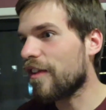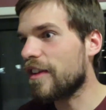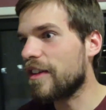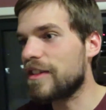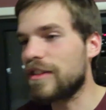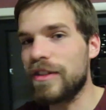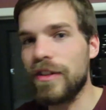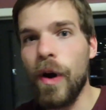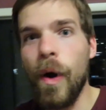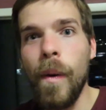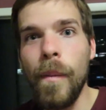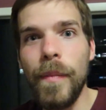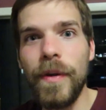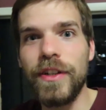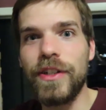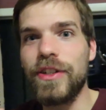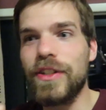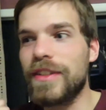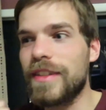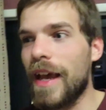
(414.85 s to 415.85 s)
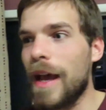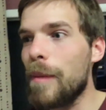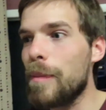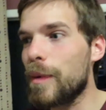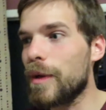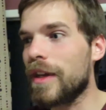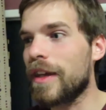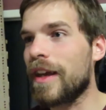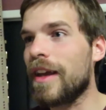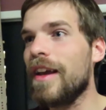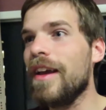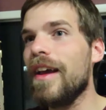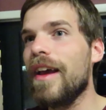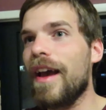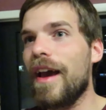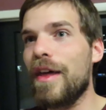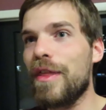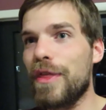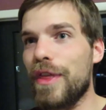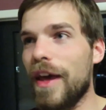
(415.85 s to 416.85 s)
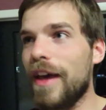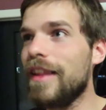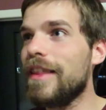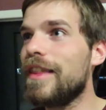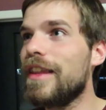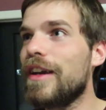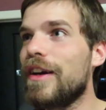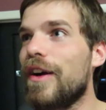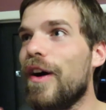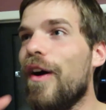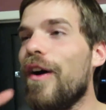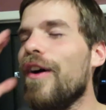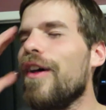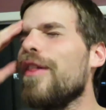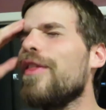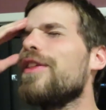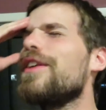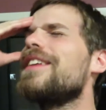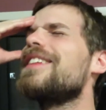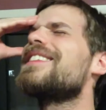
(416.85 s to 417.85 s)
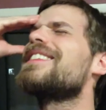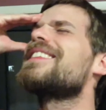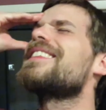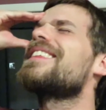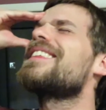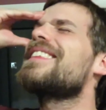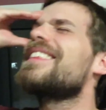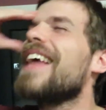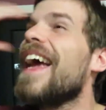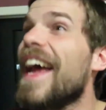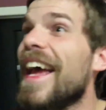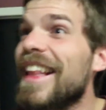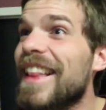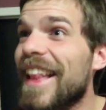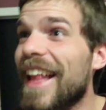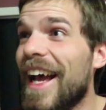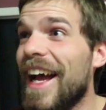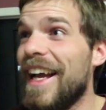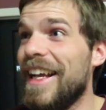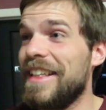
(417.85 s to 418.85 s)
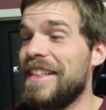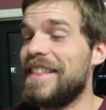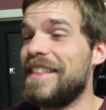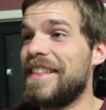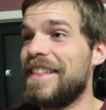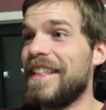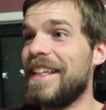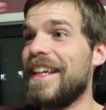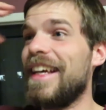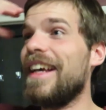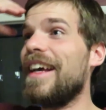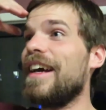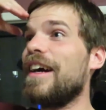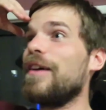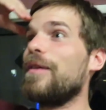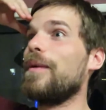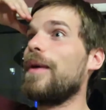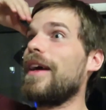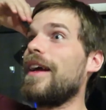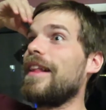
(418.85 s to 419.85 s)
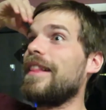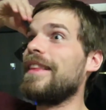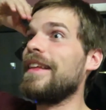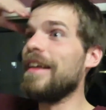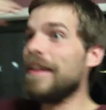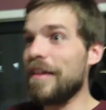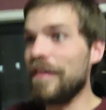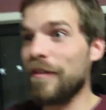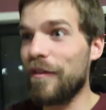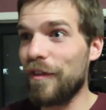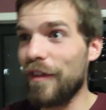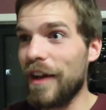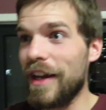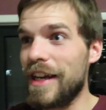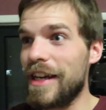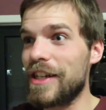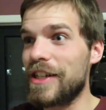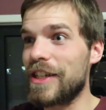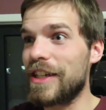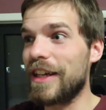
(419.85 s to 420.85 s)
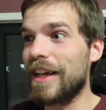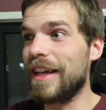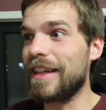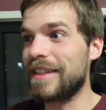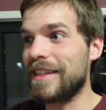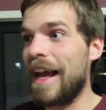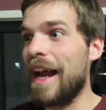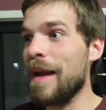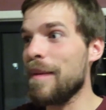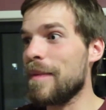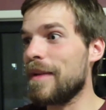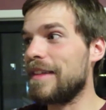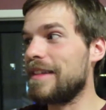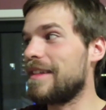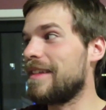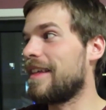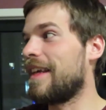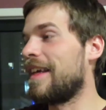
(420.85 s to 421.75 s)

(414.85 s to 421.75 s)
So much is happening and then there are all these deadlines where I didn't finish the assignments